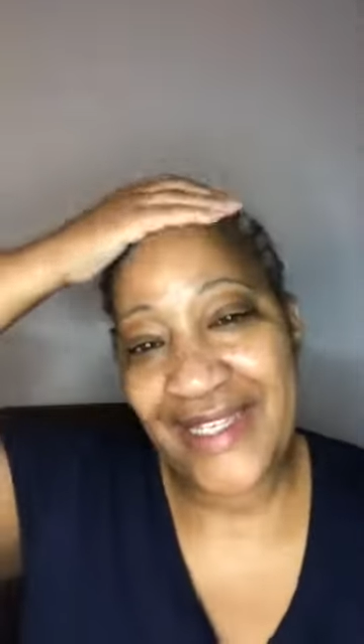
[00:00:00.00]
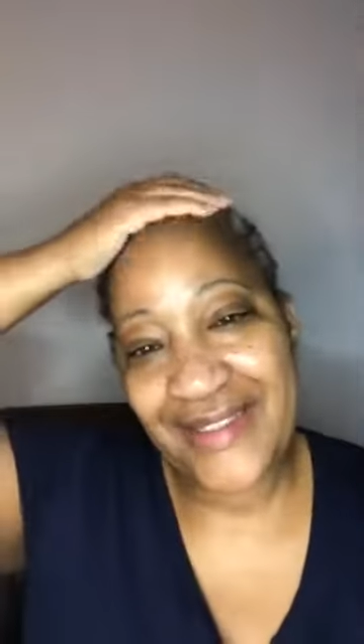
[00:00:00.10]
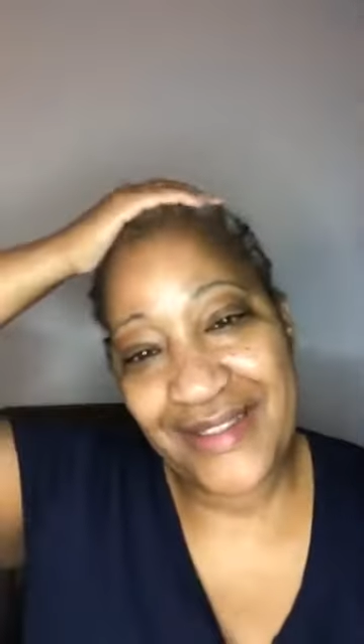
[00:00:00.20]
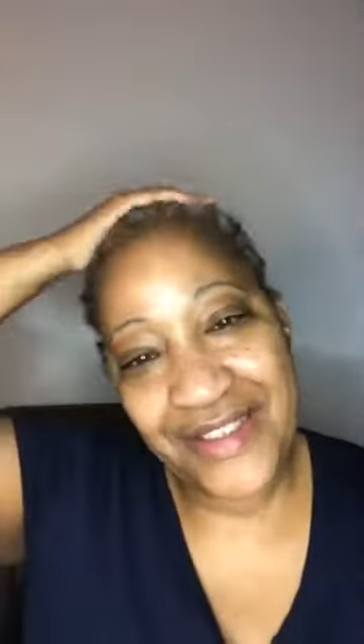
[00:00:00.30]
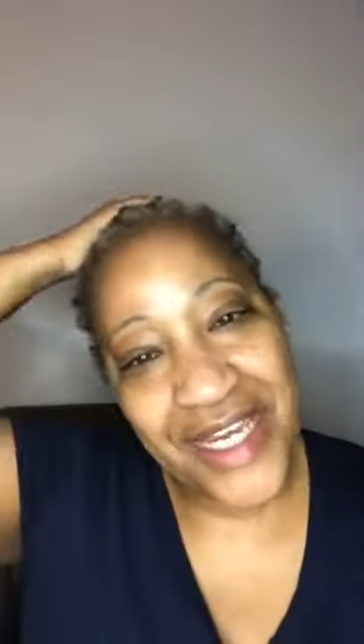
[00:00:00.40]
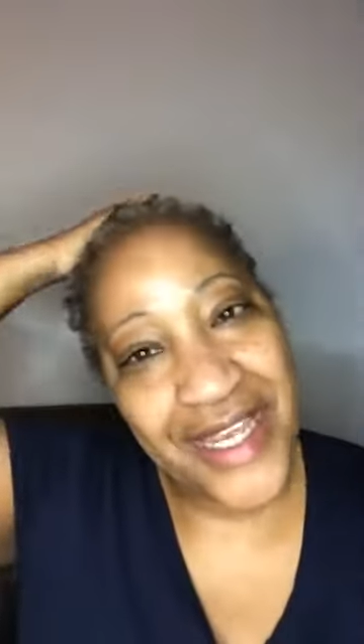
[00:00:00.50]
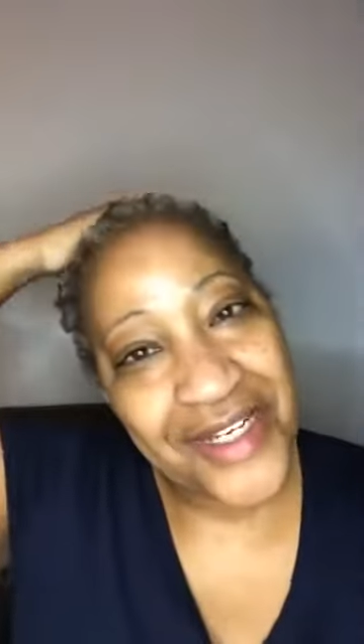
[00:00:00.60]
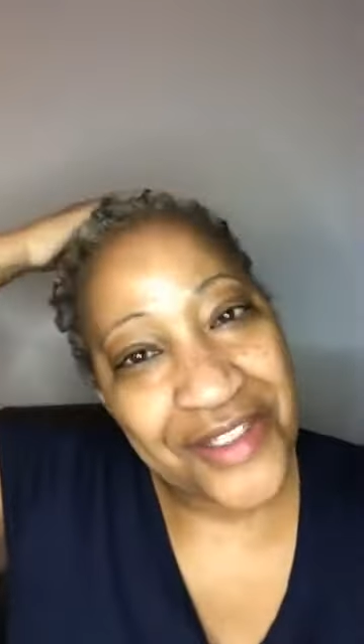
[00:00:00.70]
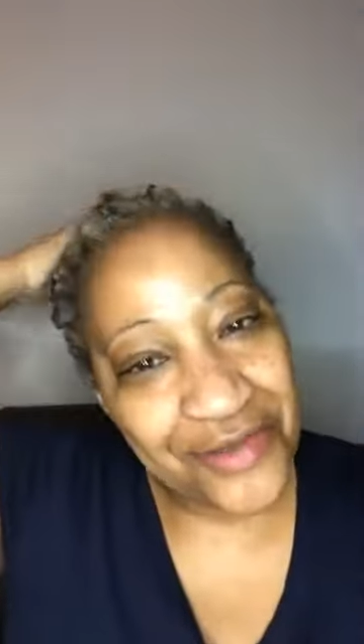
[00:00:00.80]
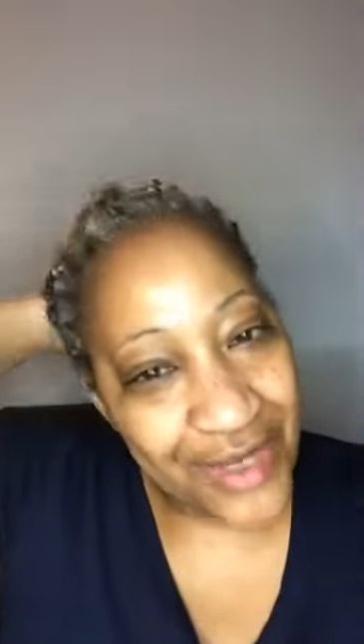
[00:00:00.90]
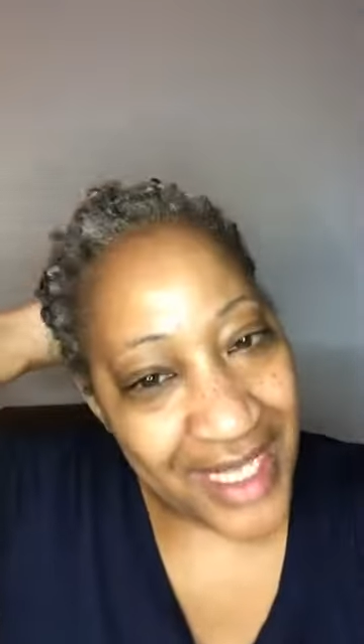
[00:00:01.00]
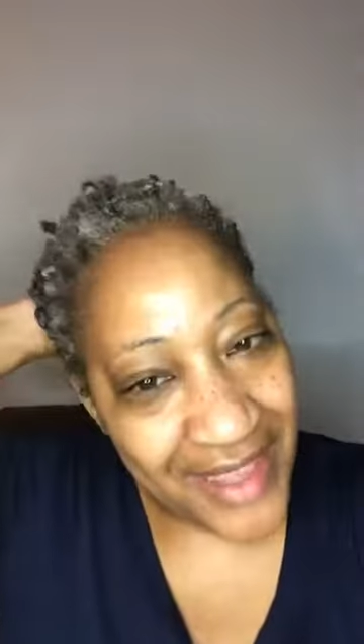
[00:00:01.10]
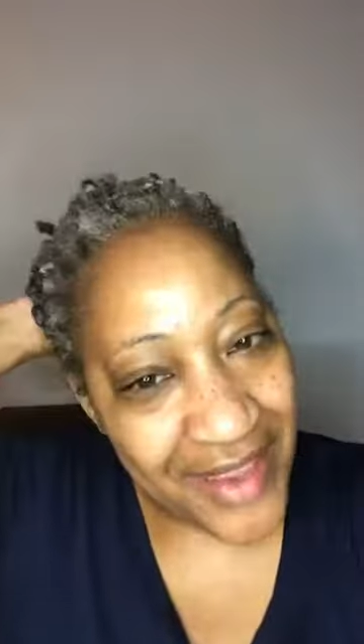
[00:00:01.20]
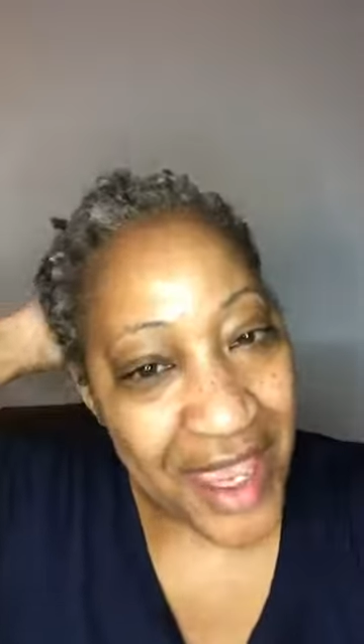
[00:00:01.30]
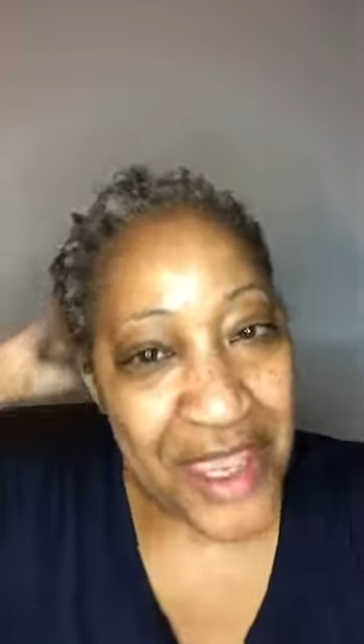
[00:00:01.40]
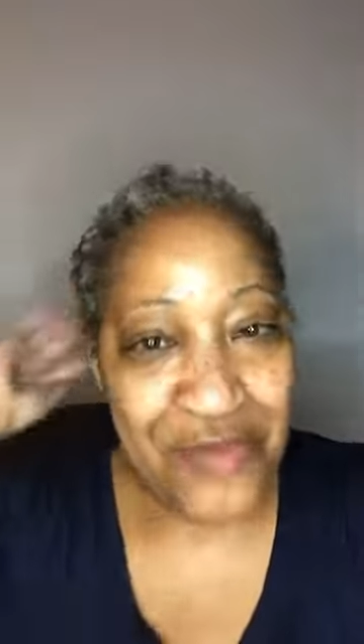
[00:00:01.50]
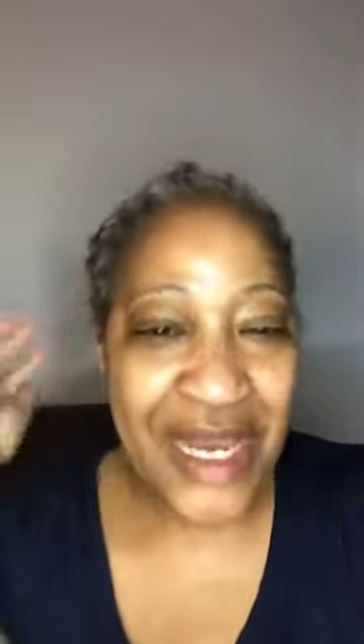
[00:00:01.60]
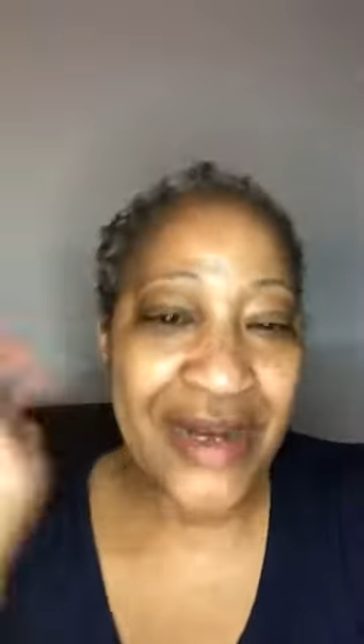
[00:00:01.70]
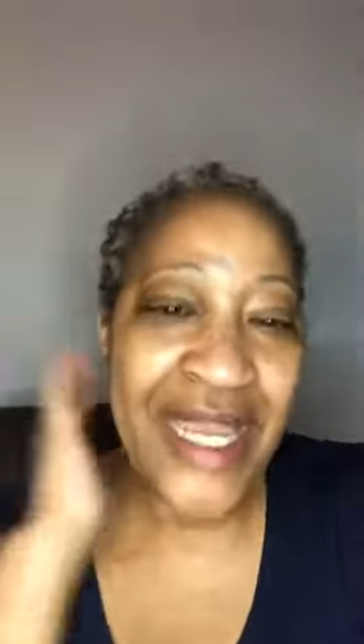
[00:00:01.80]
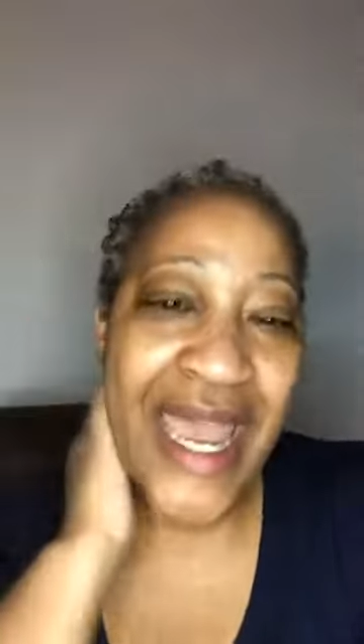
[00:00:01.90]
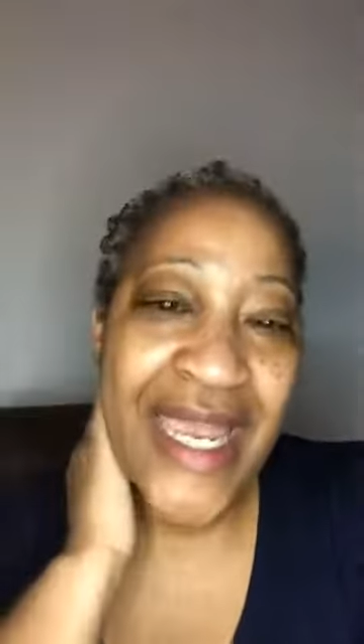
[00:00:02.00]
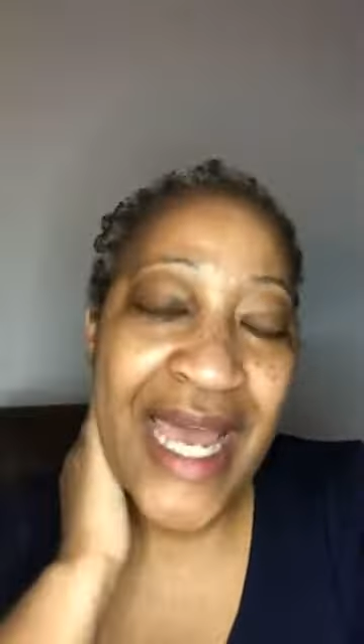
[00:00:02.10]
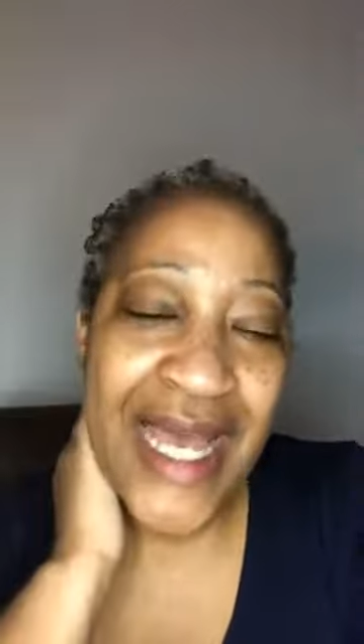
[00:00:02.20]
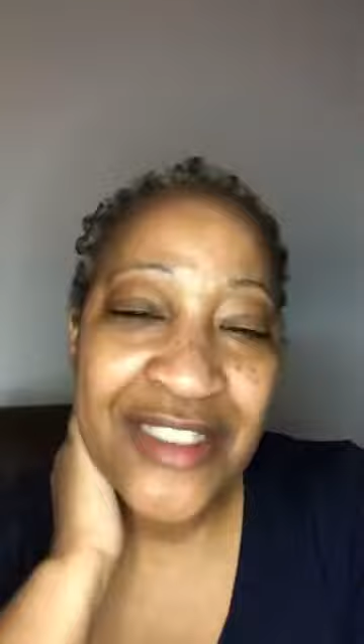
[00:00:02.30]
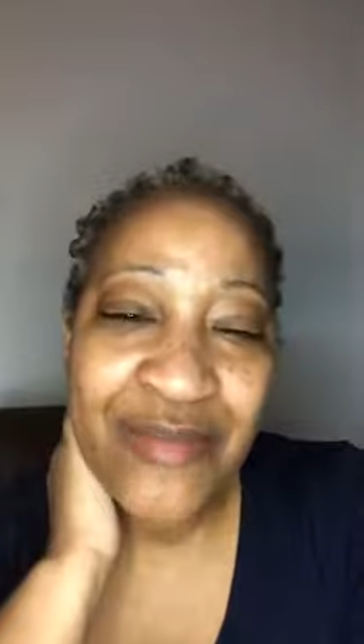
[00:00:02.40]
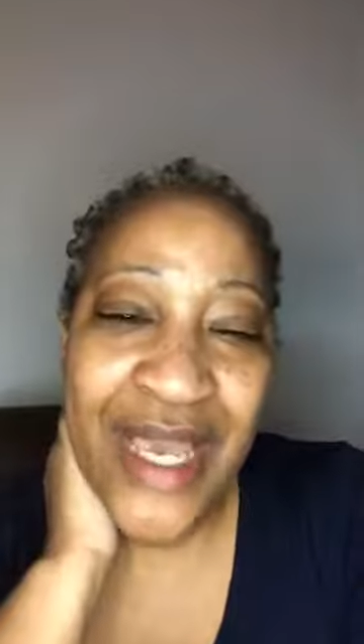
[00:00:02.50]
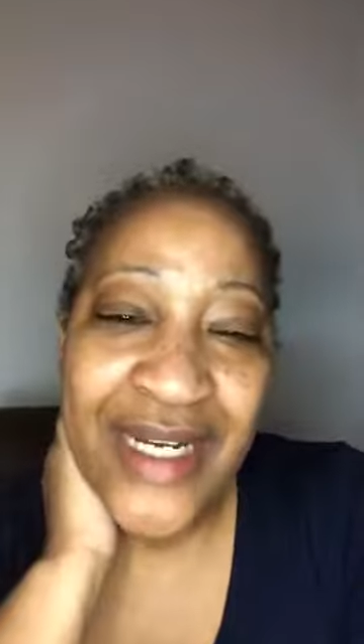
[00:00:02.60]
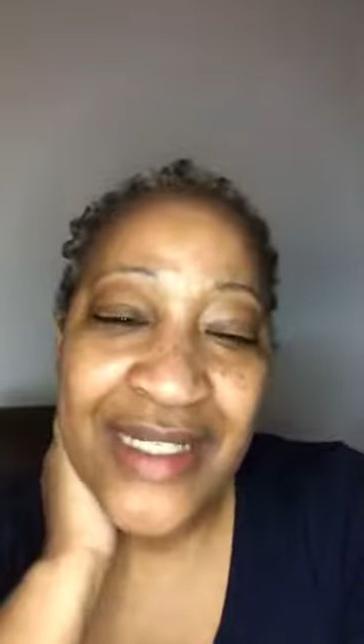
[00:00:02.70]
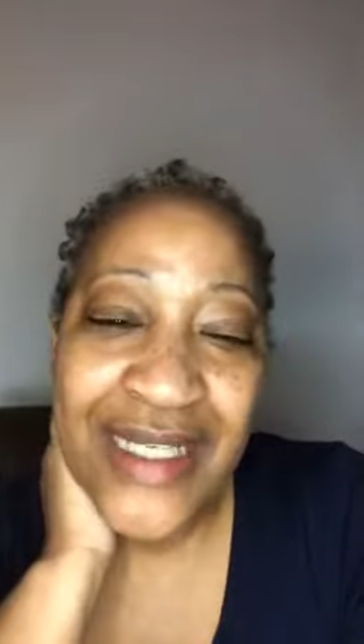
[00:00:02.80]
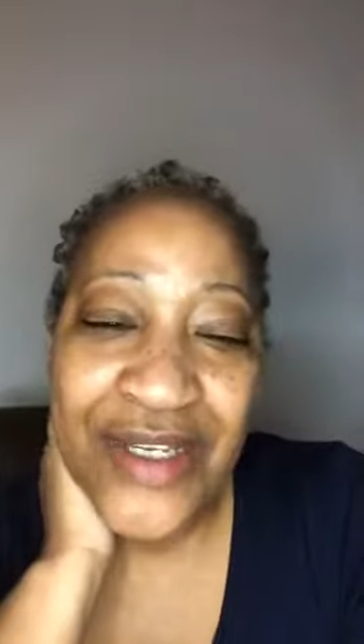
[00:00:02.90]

This is Janice with Mary Kay Cosmetics,